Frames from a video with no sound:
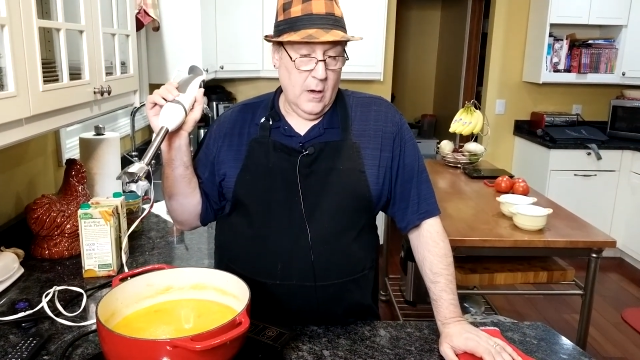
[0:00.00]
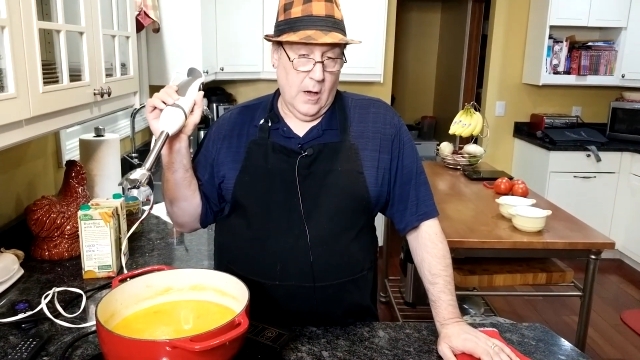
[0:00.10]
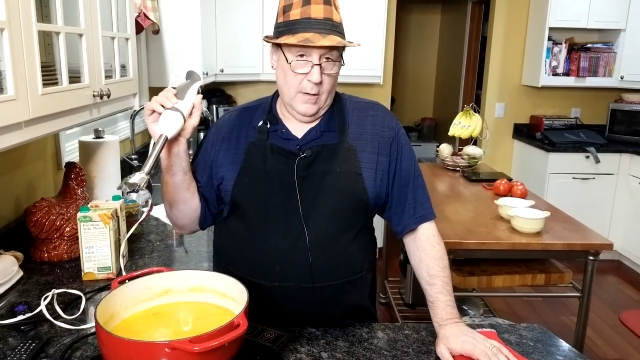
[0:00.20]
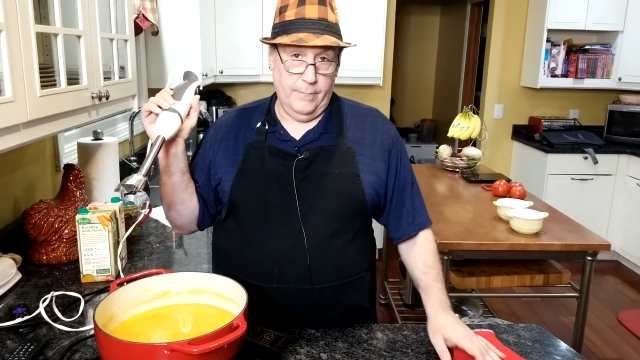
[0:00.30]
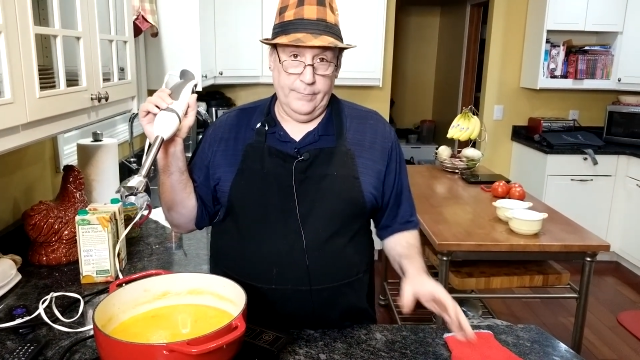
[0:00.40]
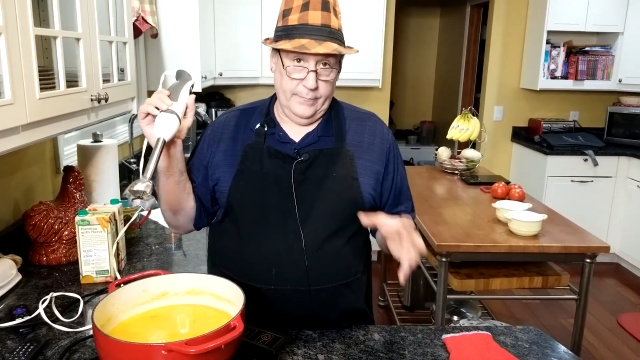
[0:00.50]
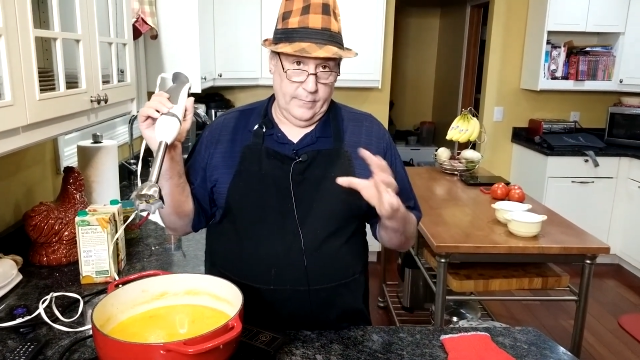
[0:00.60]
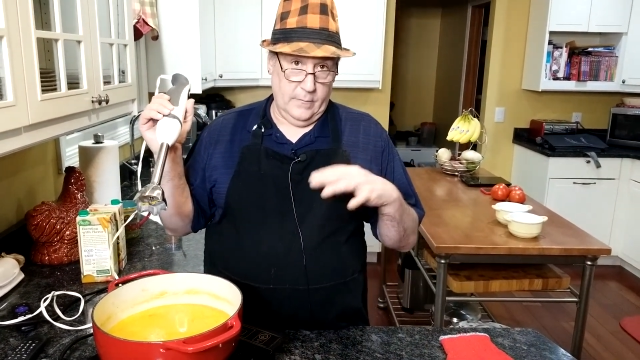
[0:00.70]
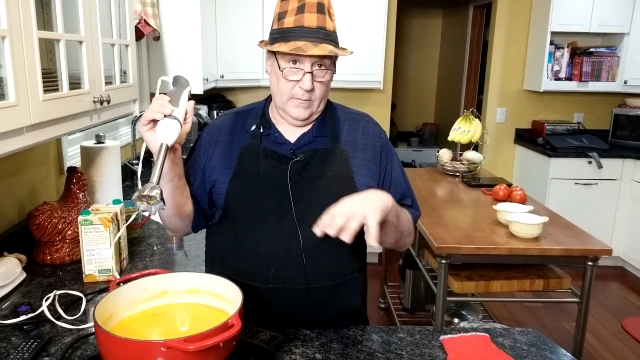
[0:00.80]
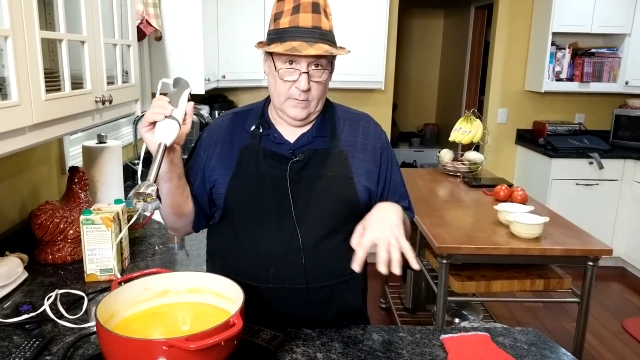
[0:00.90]
um
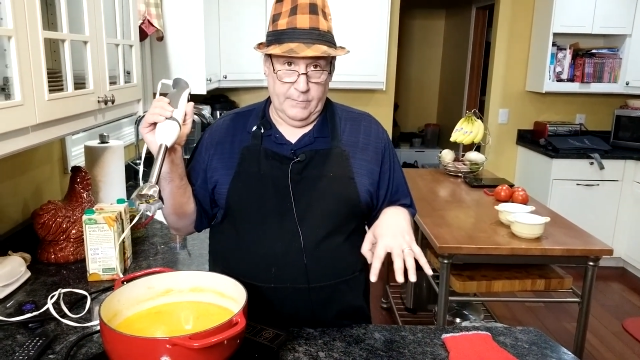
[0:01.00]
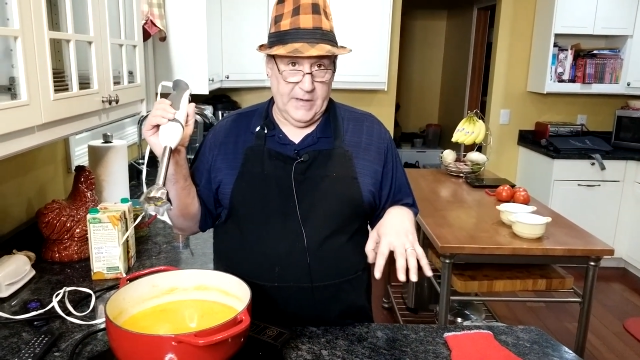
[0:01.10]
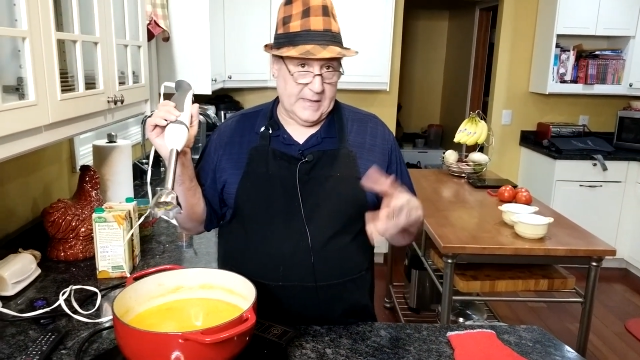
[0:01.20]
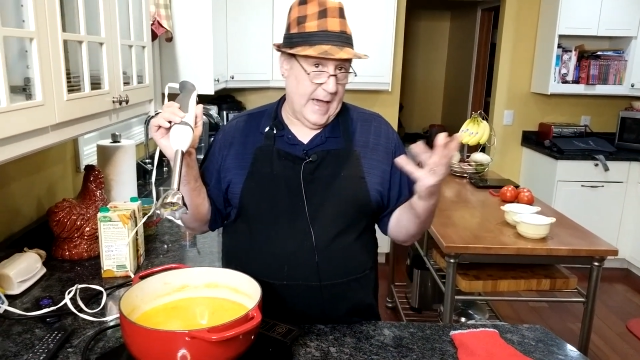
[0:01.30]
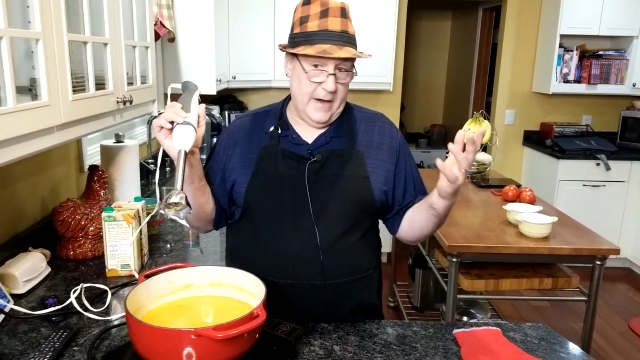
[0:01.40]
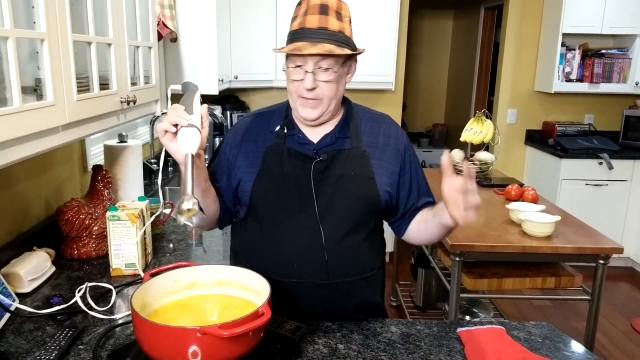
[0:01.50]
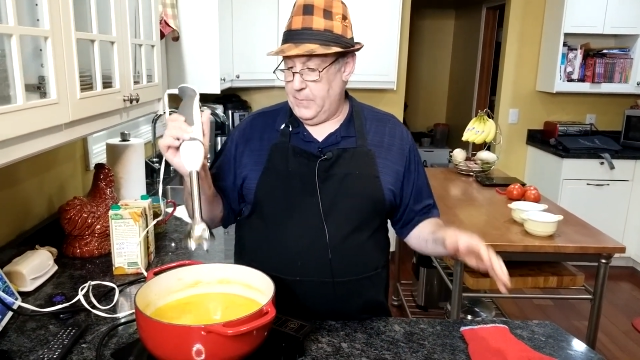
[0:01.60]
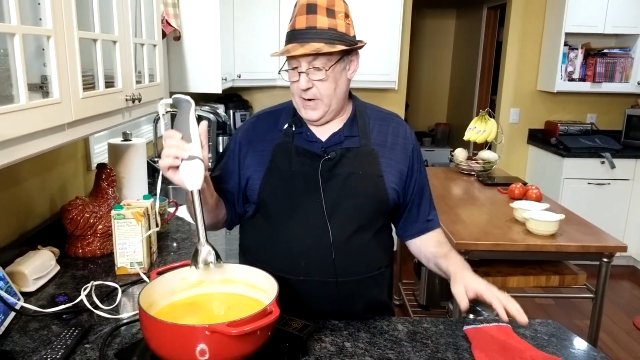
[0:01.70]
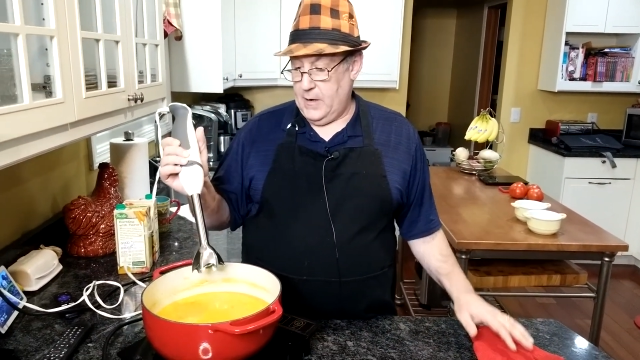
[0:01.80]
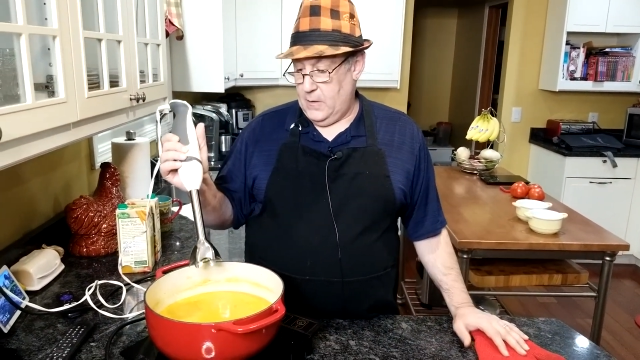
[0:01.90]
out of
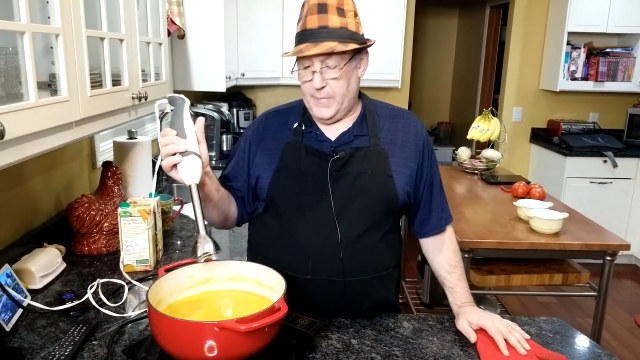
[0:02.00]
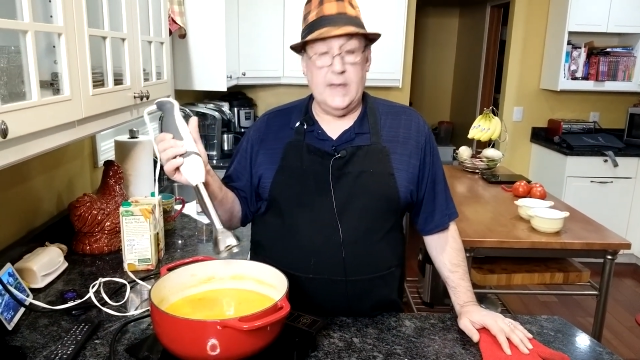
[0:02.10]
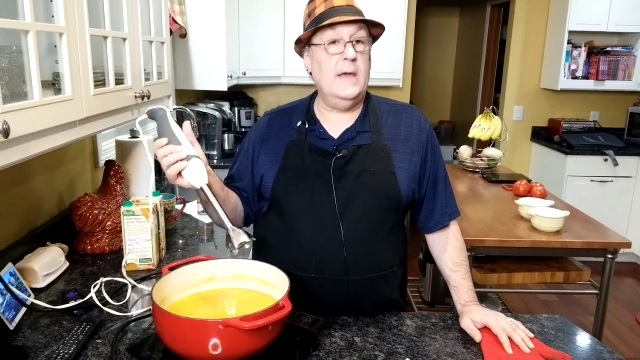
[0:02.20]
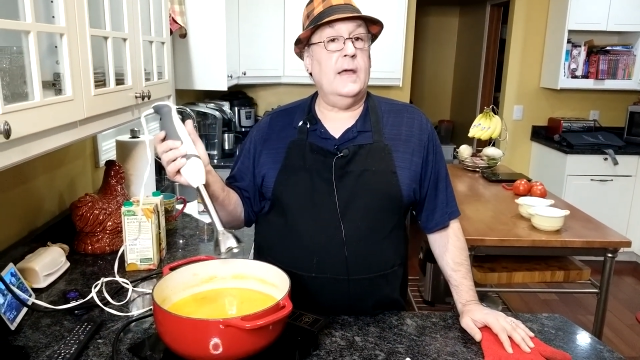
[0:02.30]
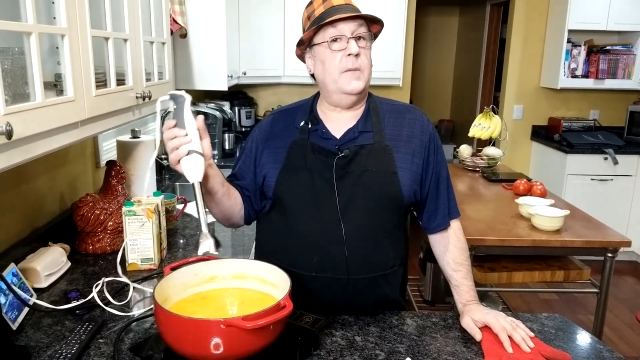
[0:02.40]
it, but it'll be,